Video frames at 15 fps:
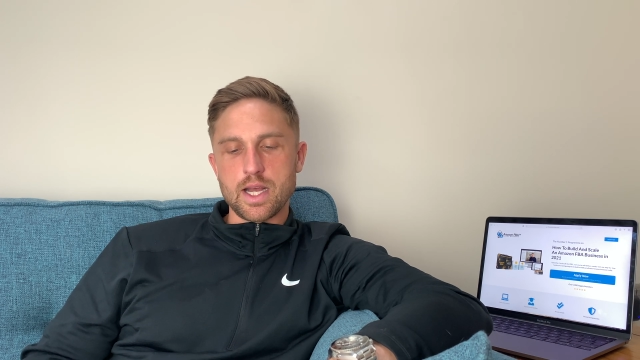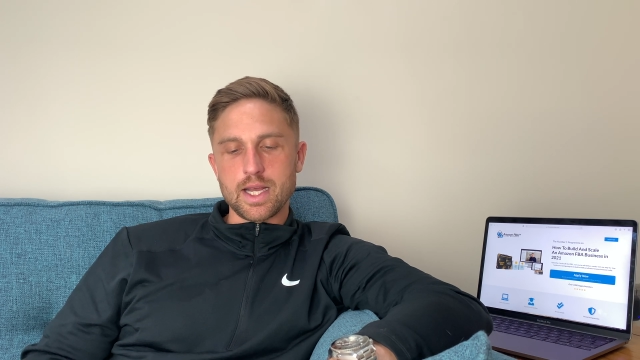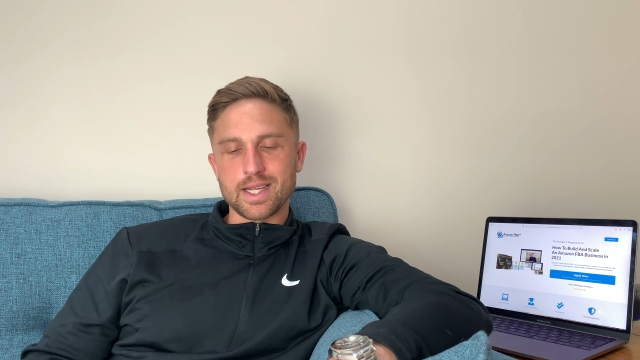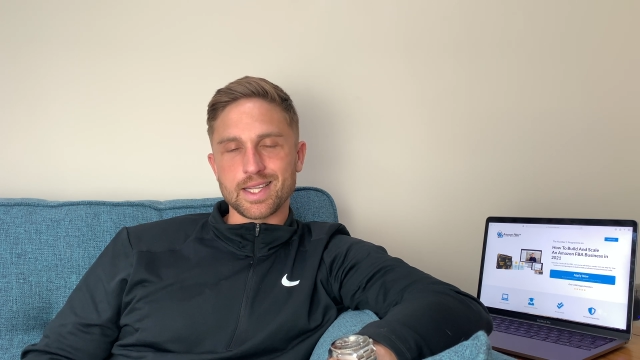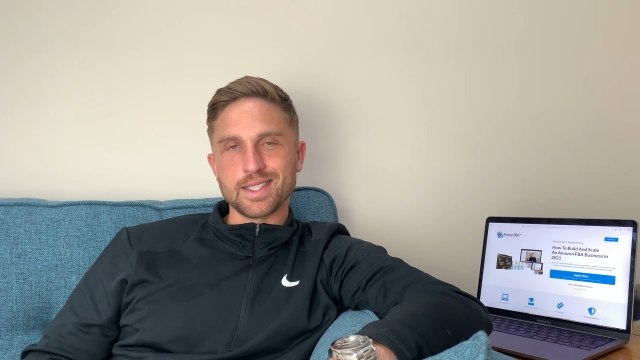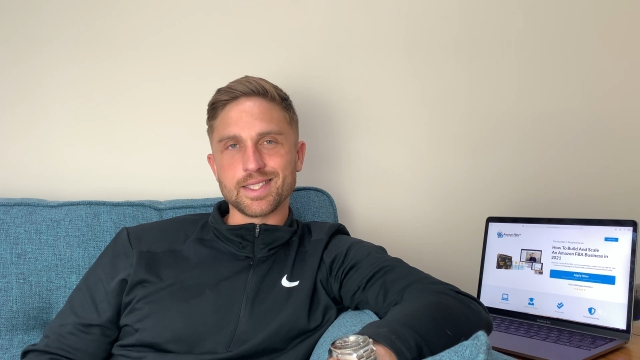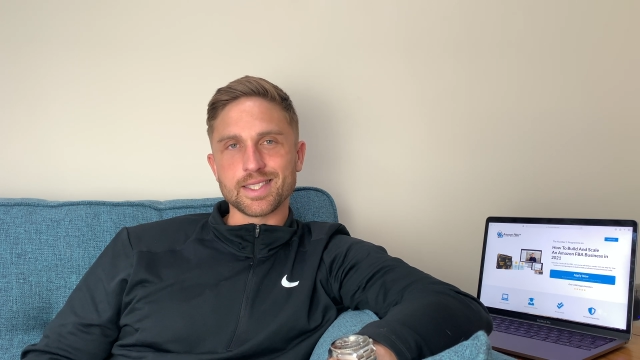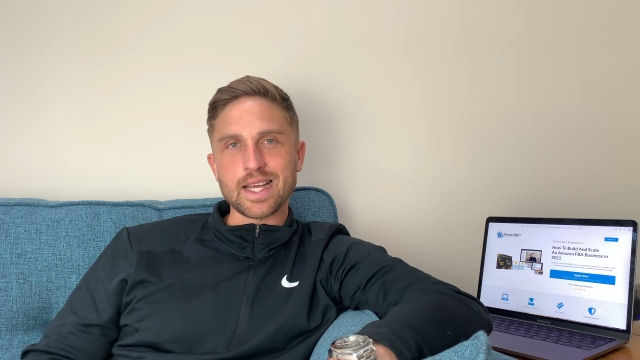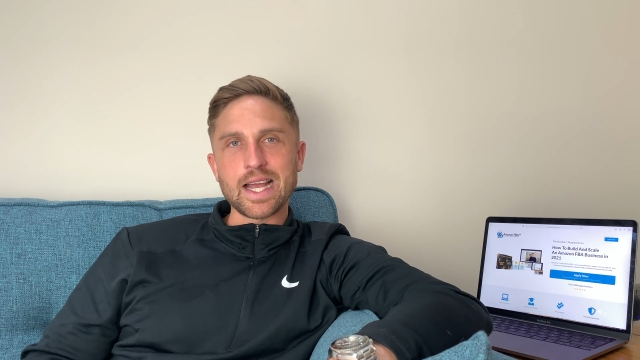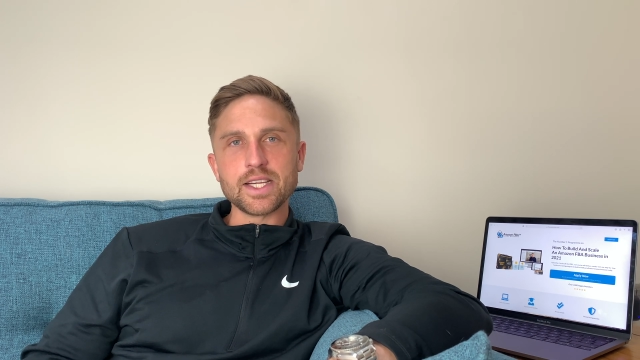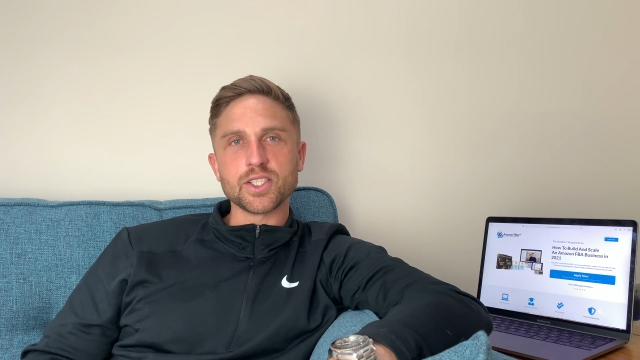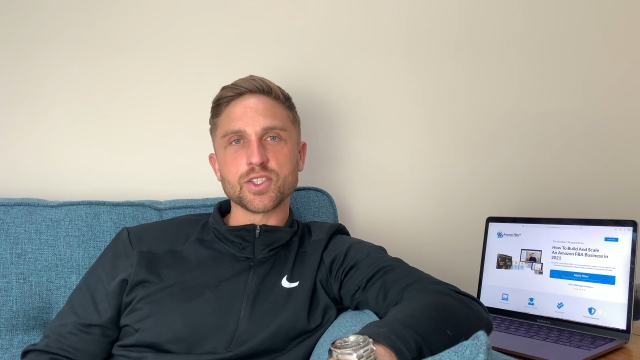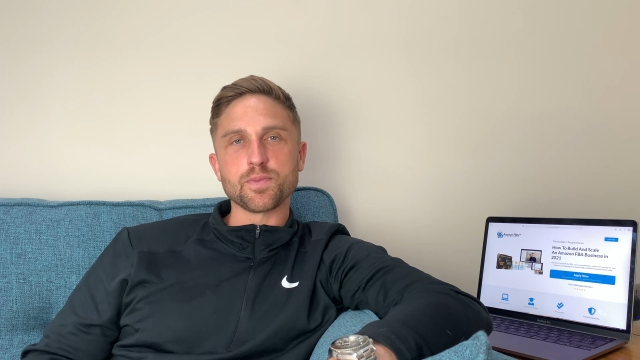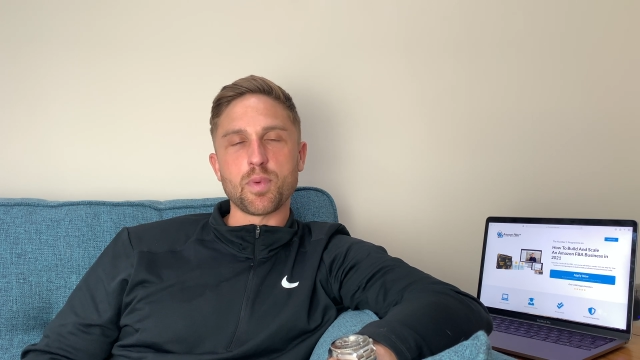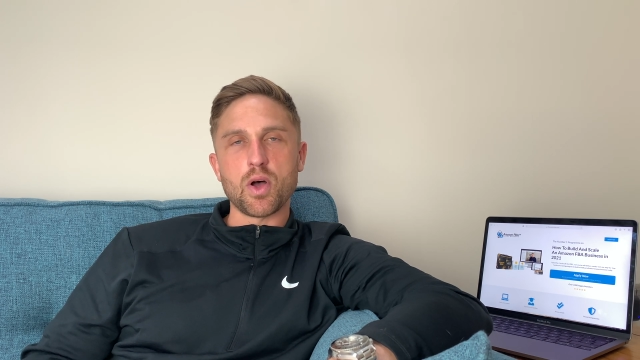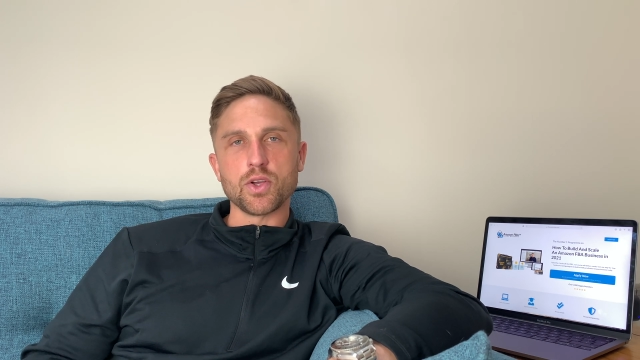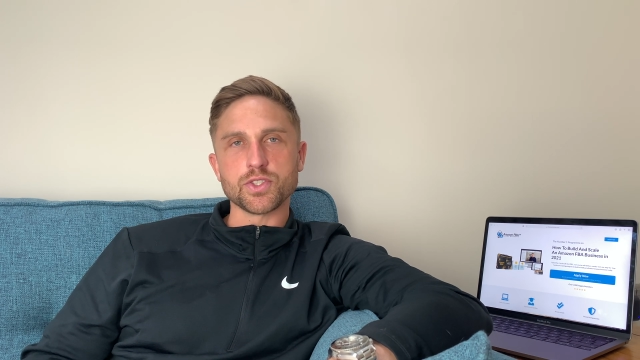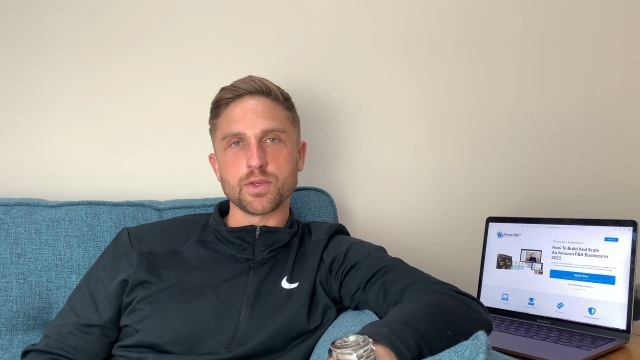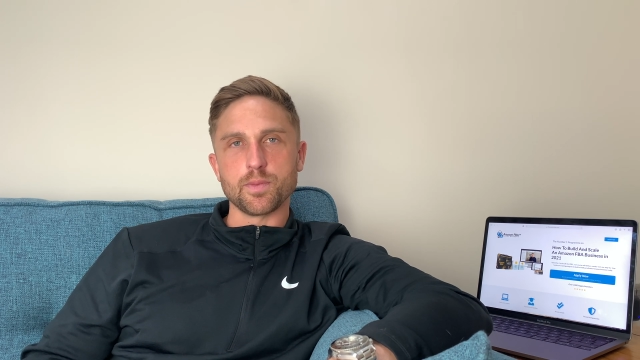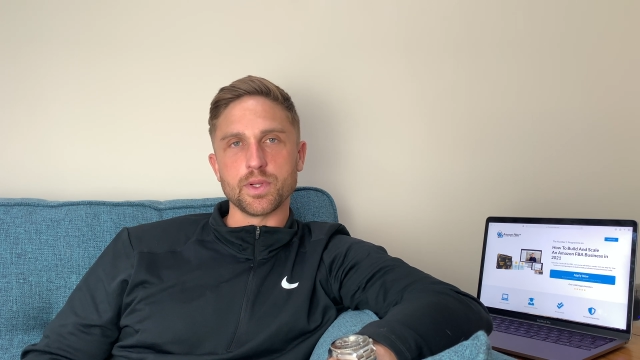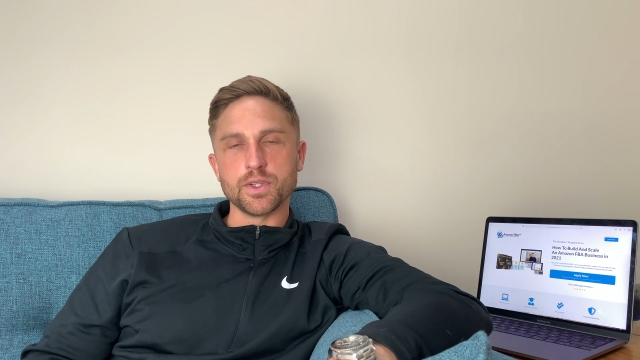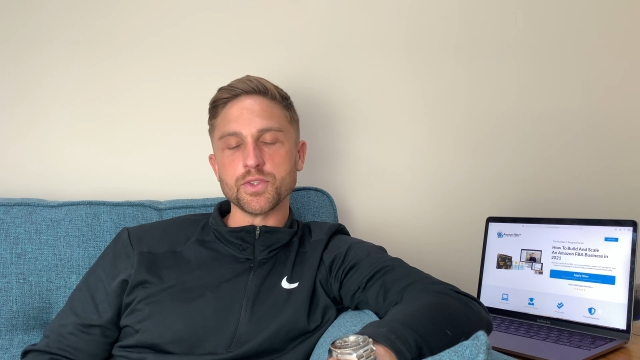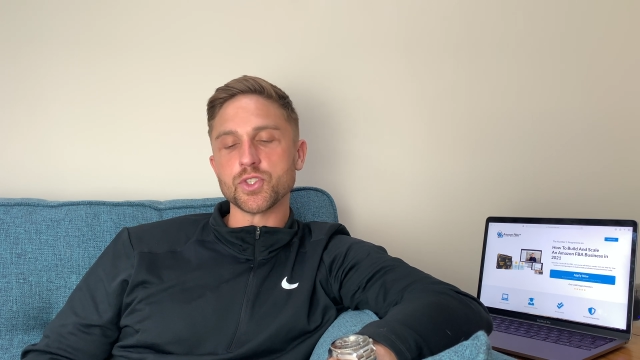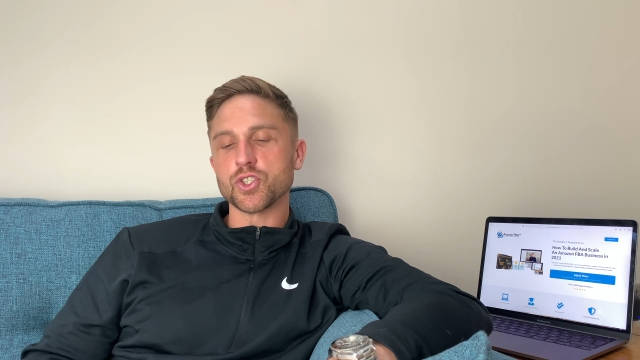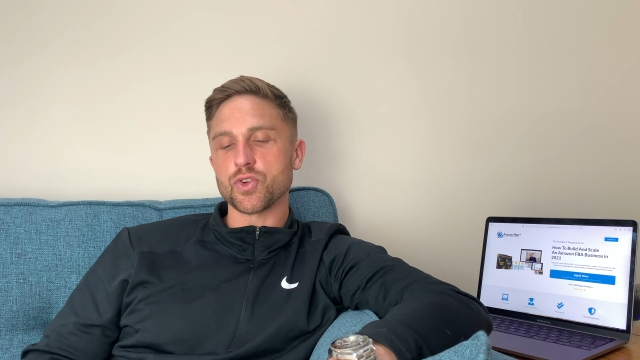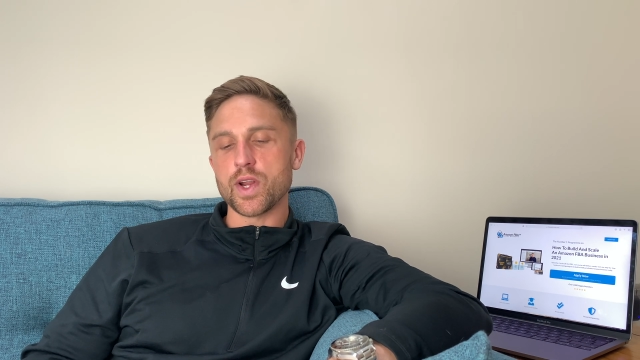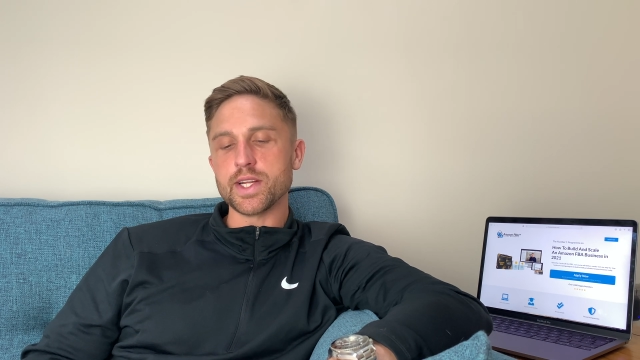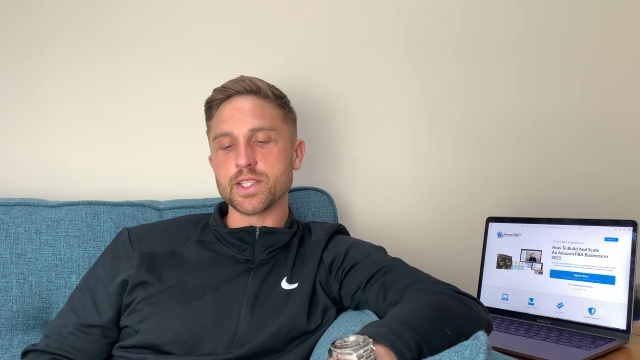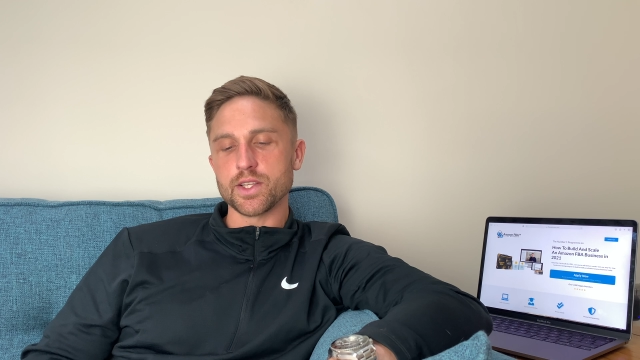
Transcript: concise as possible and straight